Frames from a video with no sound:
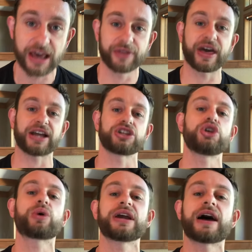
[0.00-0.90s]
that
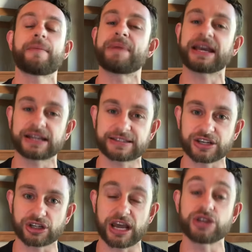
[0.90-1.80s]
you cannot make a
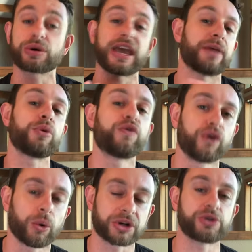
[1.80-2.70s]
decision and you can't move forward.